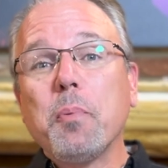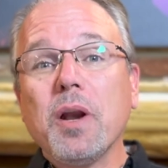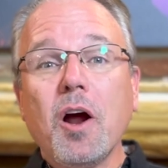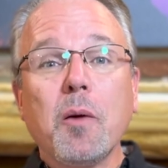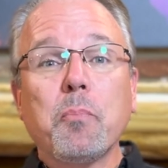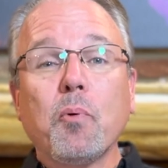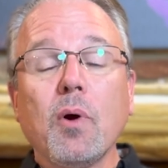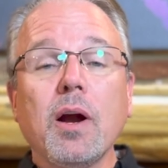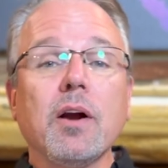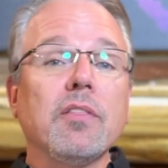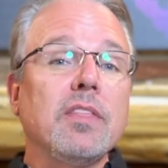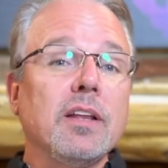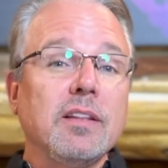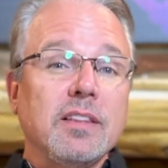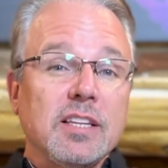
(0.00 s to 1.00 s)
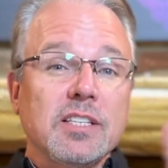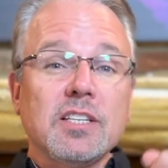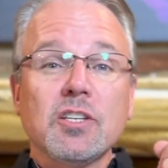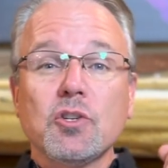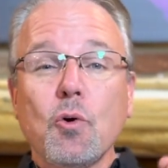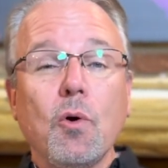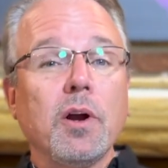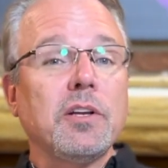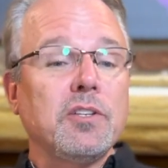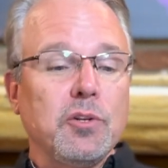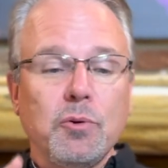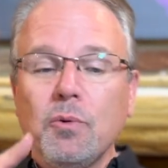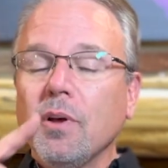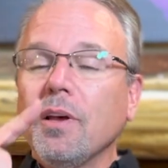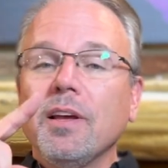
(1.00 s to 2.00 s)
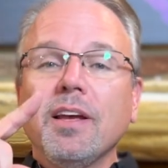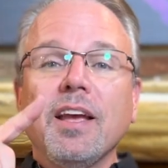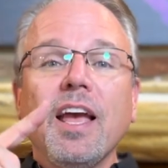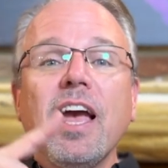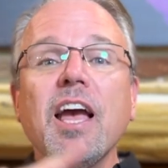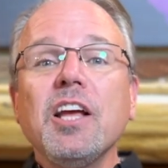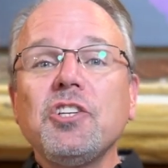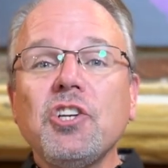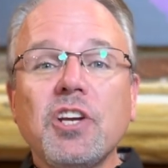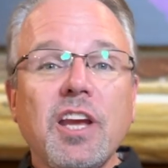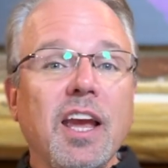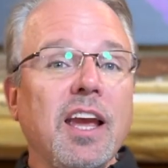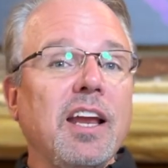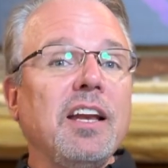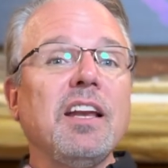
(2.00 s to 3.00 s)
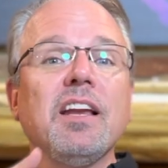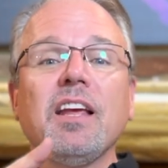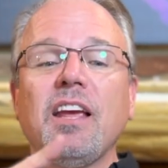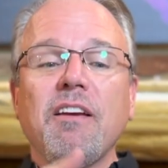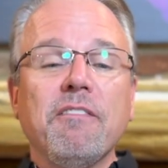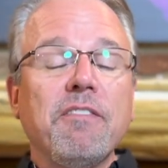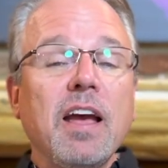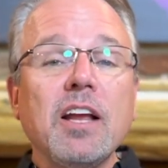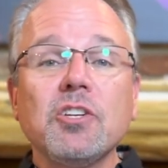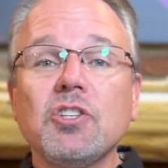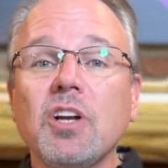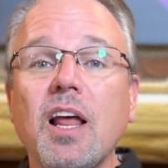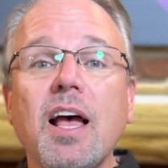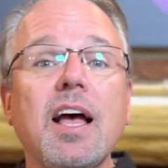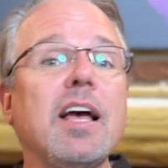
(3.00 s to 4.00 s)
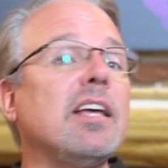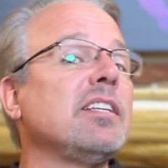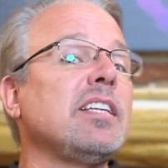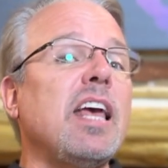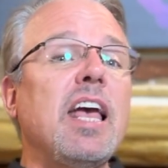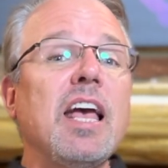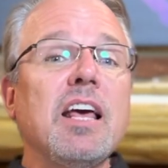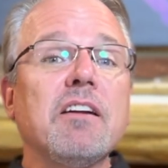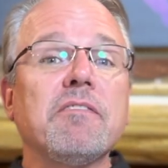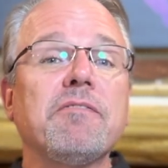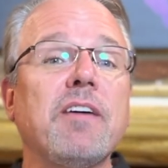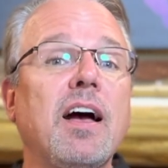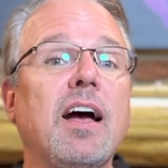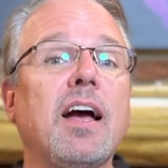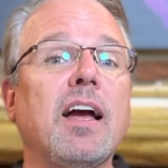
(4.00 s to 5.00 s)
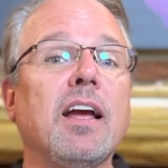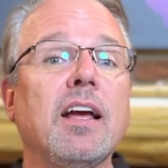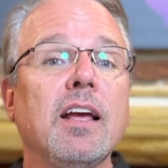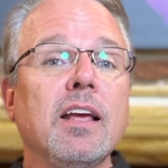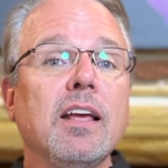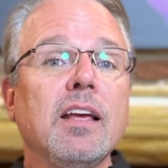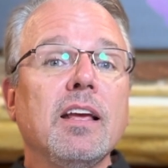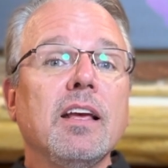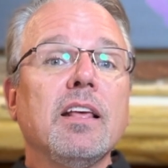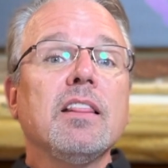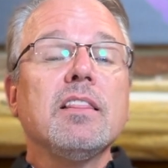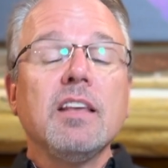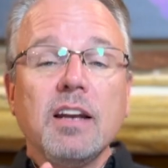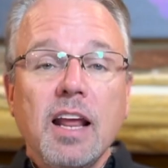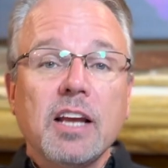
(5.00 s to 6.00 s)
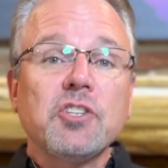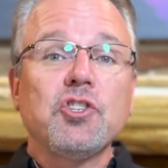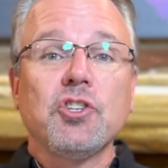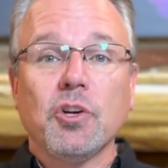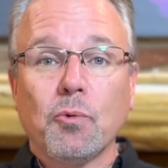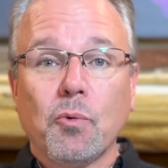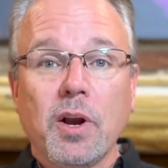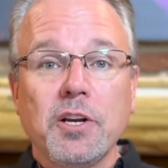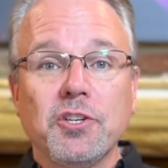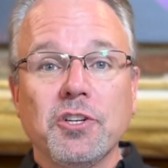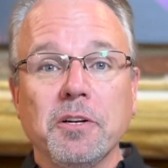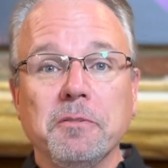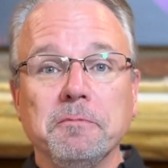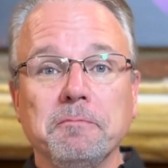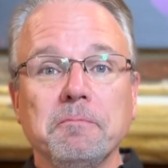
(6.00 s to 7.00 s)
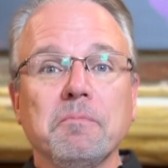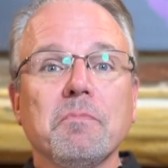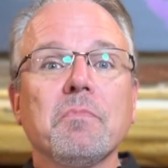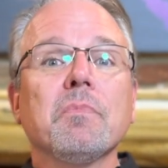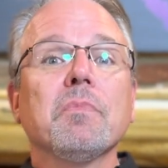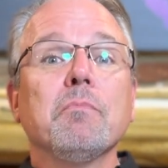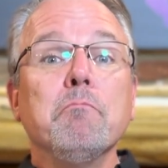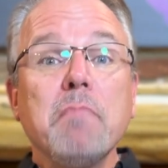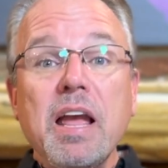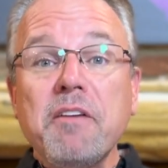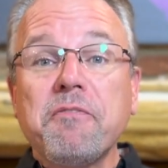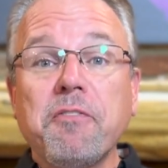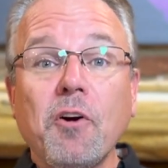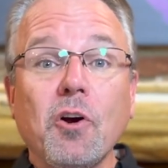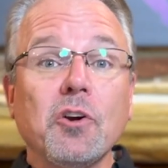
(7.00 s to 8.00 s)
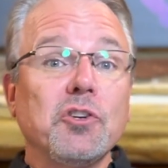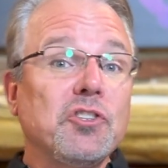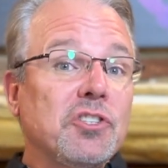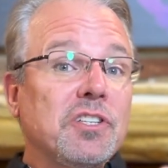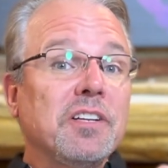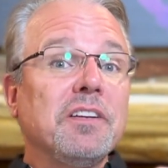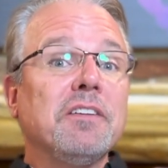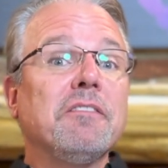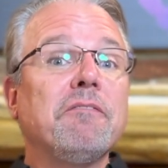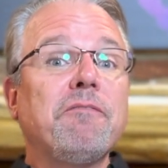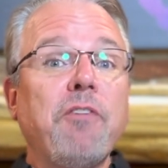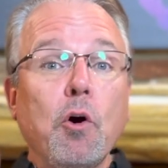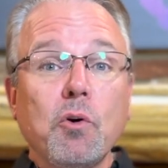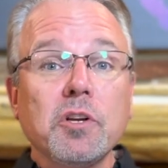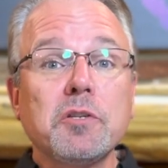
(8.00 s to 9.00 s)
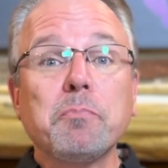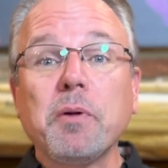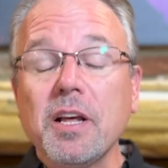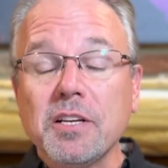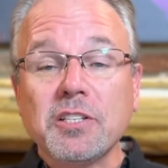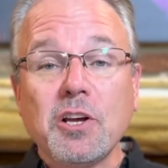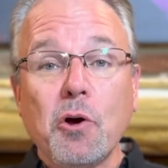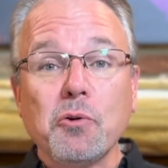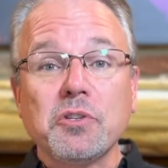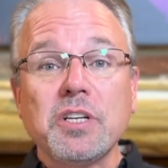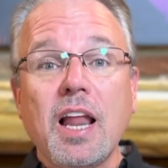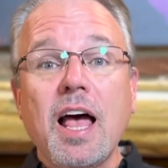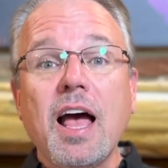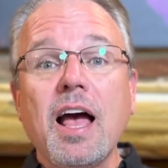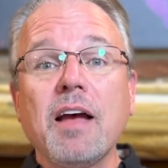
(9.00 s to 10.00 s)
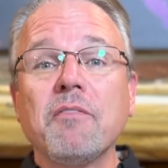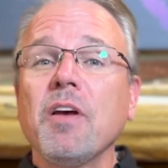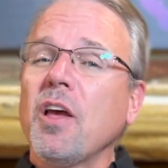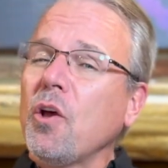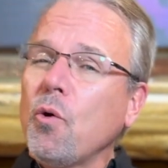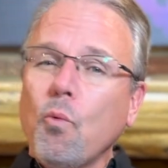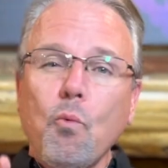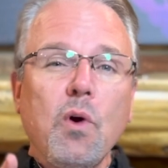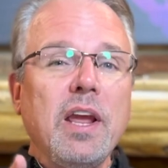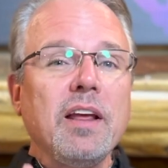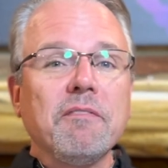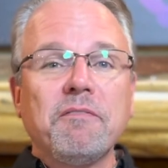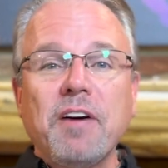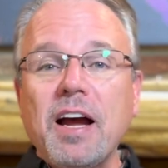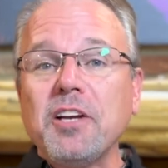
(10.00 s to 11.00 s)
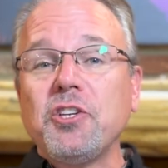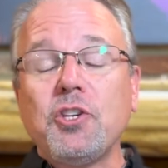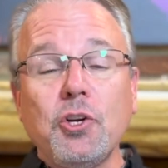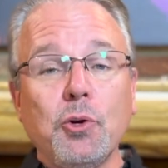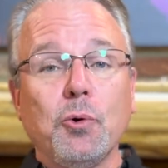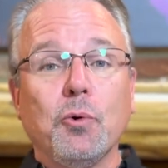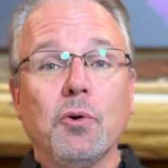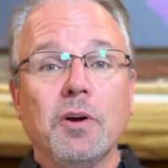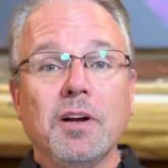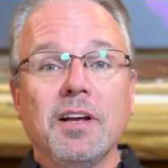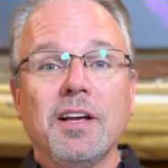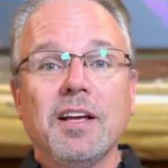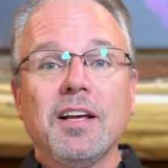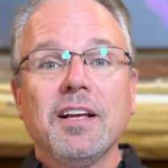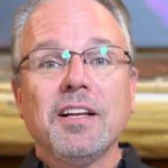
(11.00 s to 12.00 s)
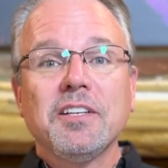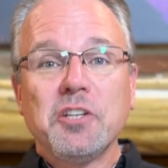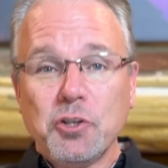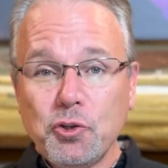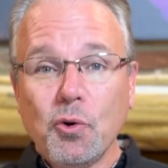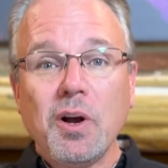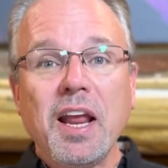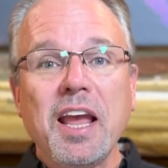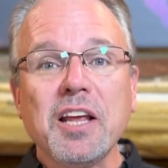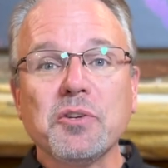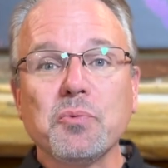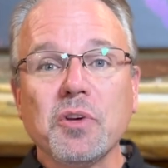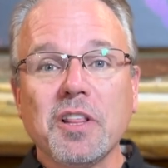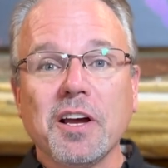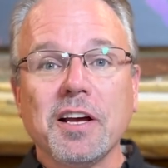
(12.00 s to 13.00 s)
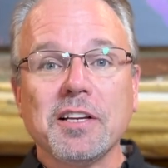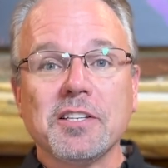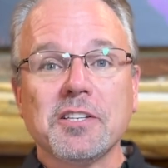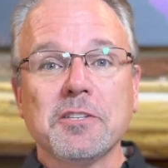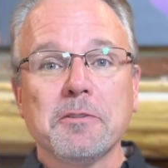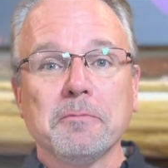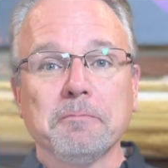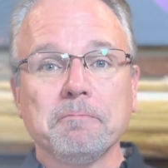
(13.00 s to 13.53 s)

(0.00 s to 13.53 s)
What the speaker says: and our prayer that this is going to educate, evangelize, edify the next generation. May 1st, Focus Plus goes live. We invite you to join hands with us.